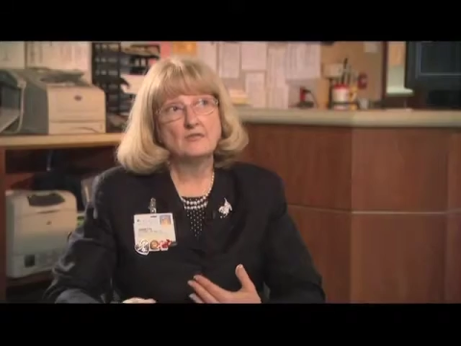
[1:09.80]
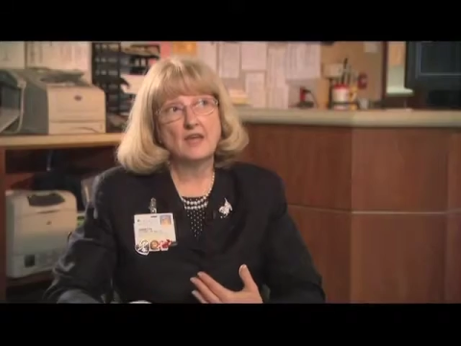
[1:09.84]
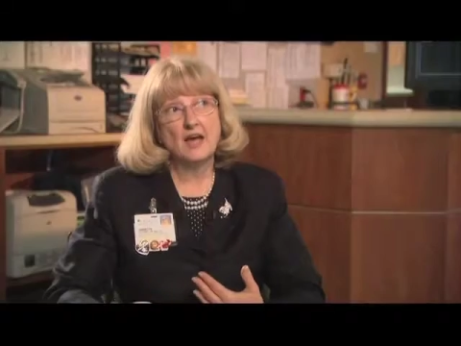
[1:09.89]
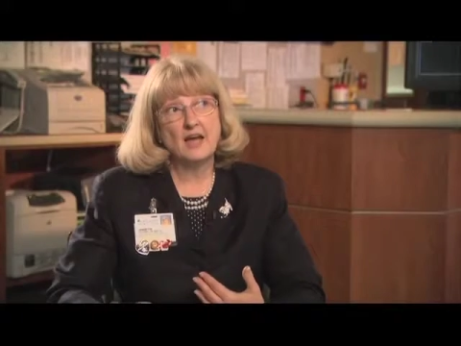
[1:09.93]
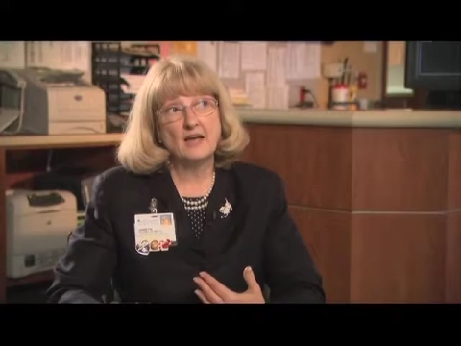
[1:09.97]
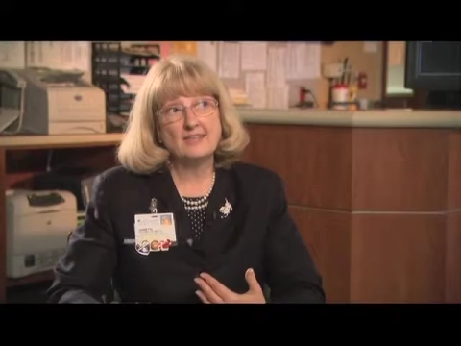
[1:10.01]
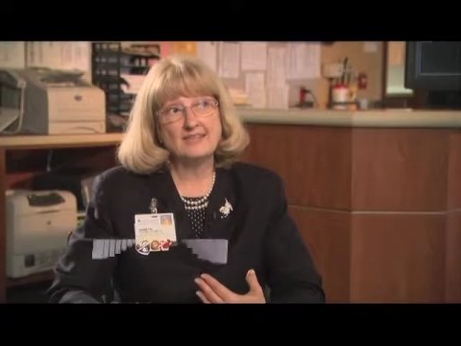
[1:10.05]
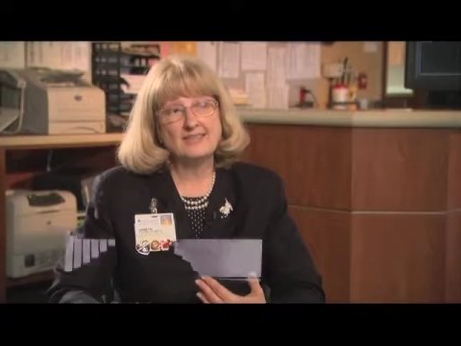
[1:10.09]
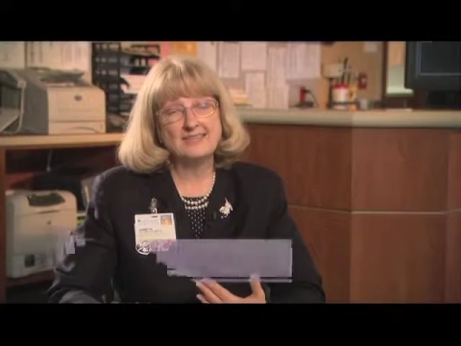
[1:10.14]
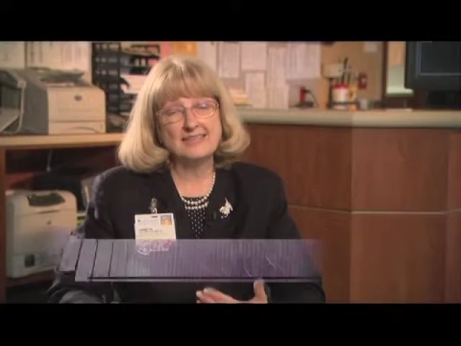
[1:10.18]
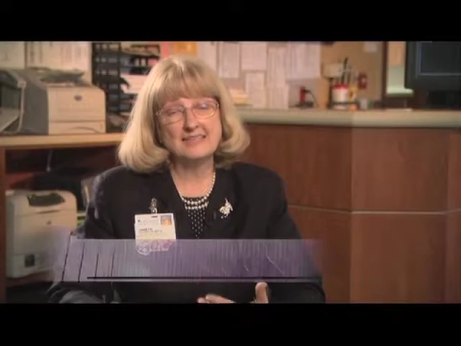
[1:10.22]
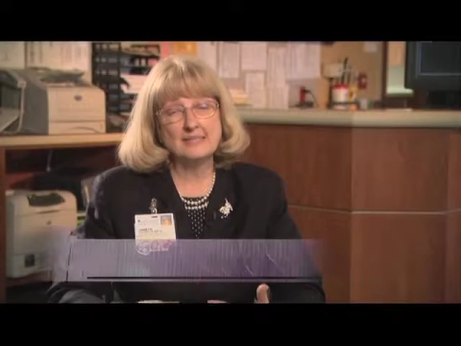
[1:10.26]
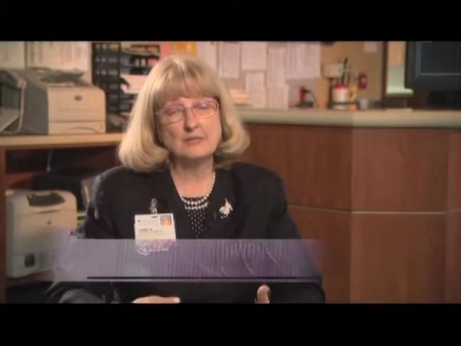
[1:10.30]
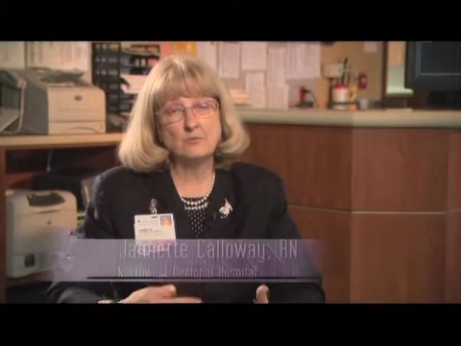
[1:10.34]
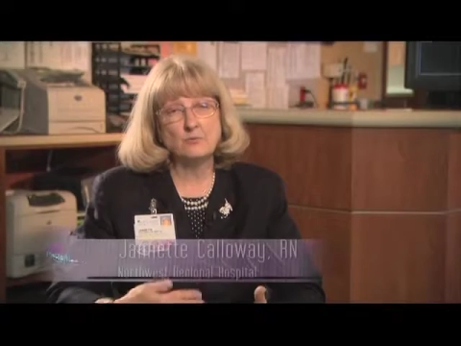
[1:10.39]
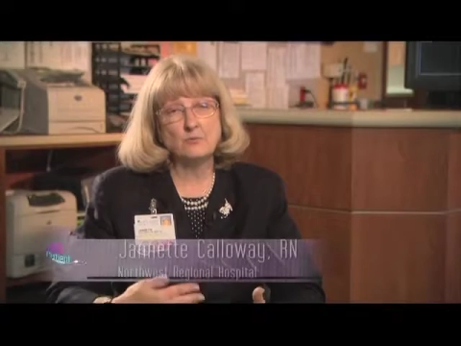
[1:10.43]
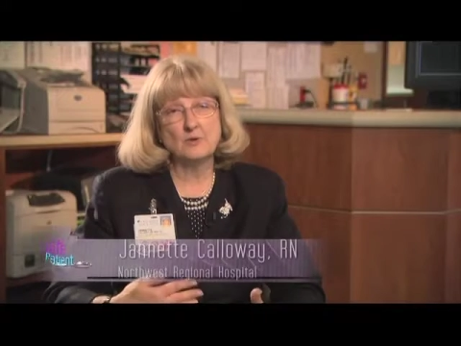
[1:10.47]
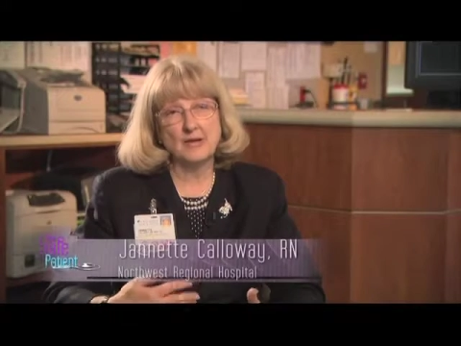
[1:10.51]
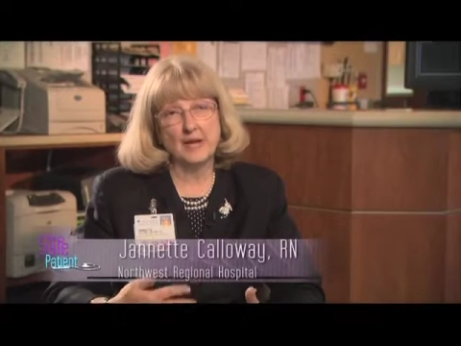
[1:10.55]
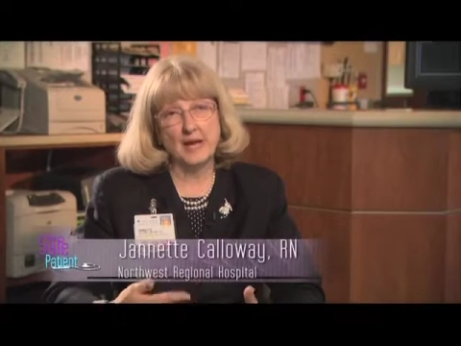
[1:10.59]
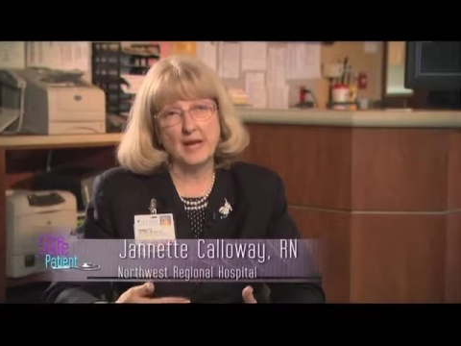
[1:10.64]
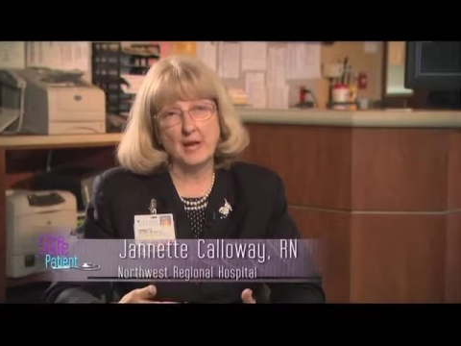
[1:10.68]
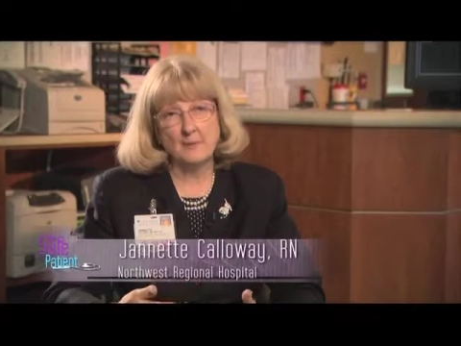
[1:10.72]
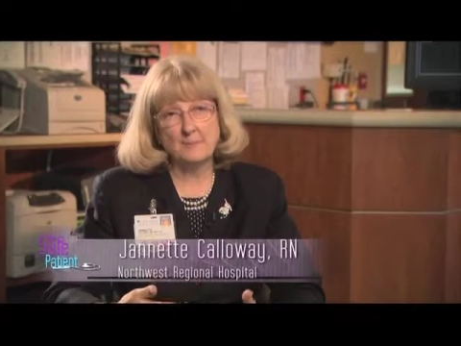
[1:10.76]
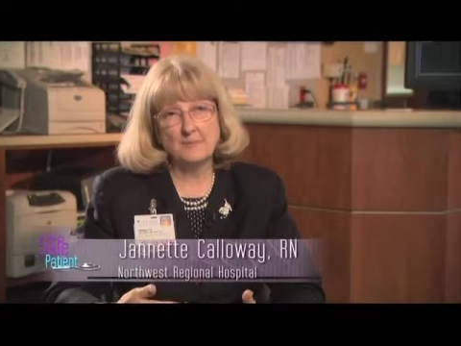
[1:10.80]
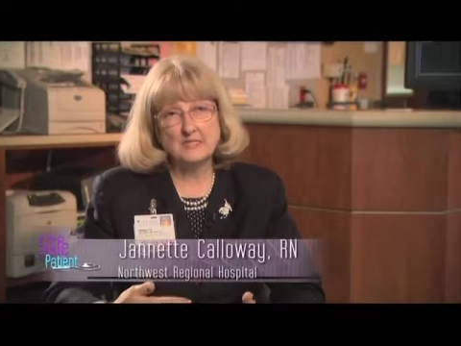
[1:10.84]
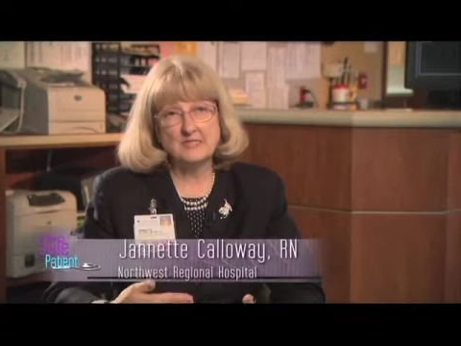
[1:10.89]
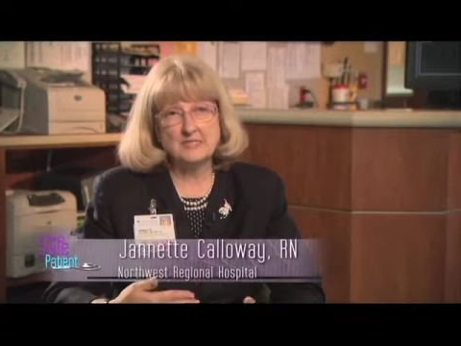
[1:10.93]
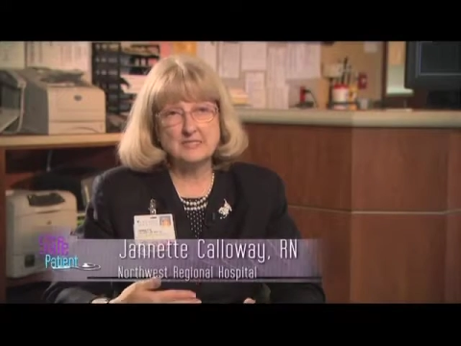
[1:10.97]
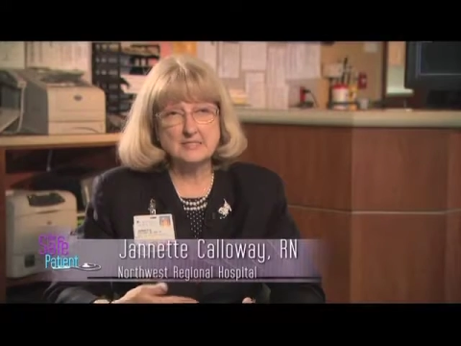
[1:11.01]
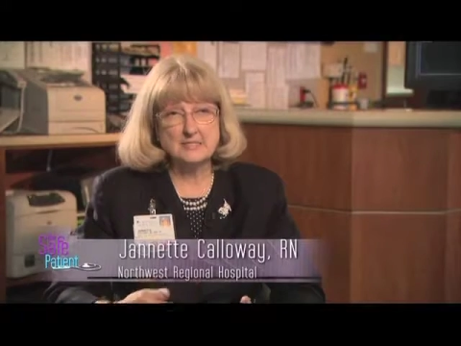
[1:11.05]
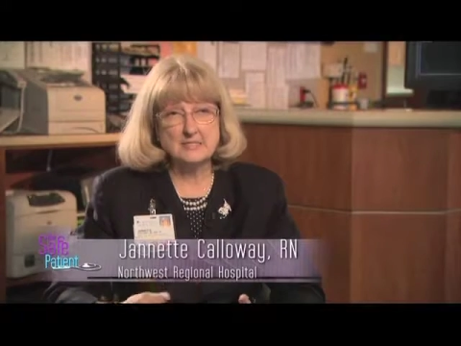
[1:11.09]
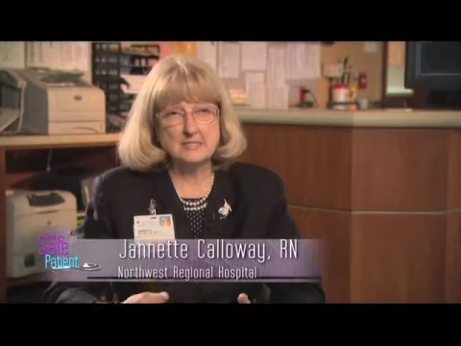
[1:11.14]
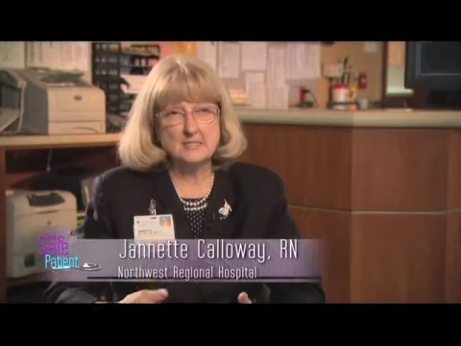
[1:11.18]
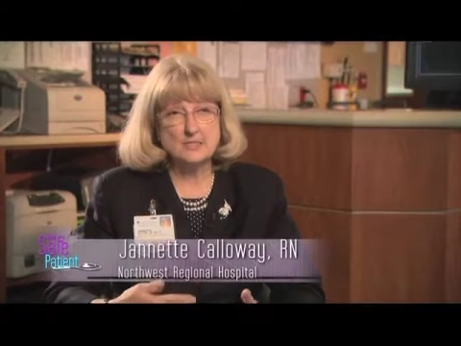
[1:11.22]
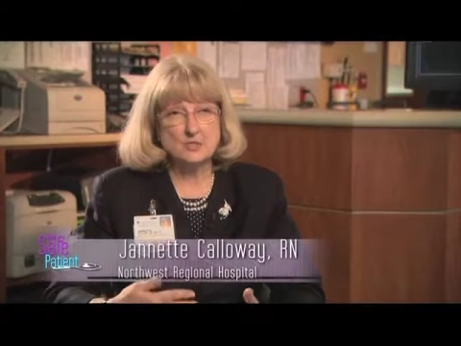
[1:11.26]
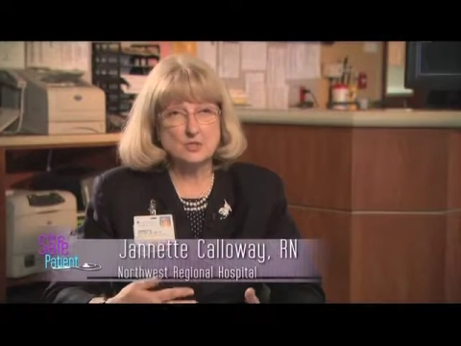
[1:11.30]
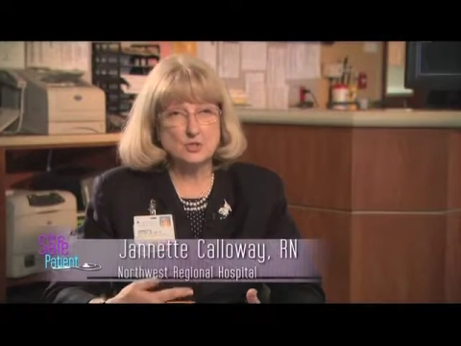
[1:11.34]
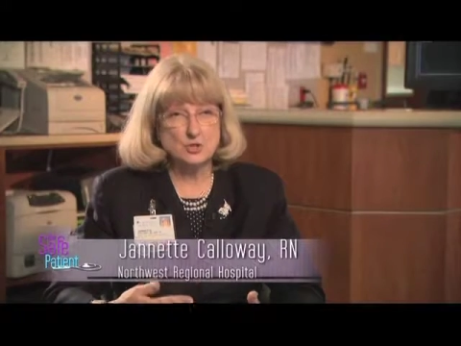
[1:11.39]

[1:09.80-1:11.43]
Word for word: I think what happens is the